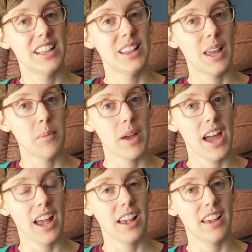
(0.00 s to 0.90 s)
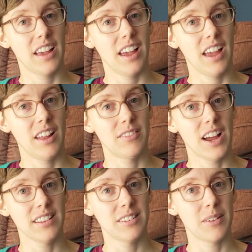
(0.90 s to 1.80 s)
lay back and
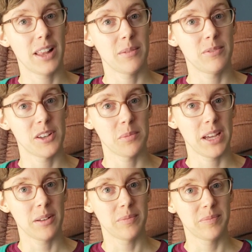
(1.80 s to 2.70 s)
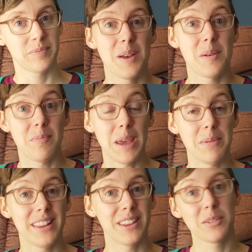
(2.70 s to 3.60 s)
rest while I'm filming.
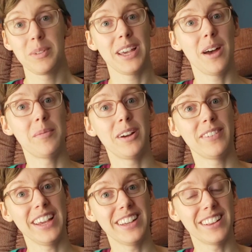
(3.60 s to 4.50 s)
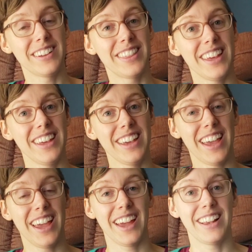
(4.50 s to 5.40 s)
Maybe this will become a regular thing
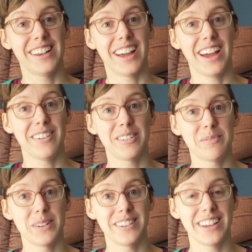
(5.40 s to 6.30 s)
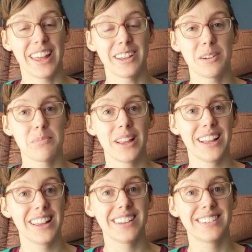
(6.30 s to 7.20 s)
and I will put together a
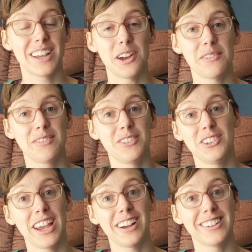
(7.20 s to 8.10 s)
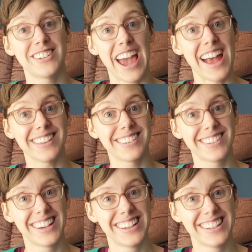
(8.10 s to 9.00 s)
playlist of chair chats.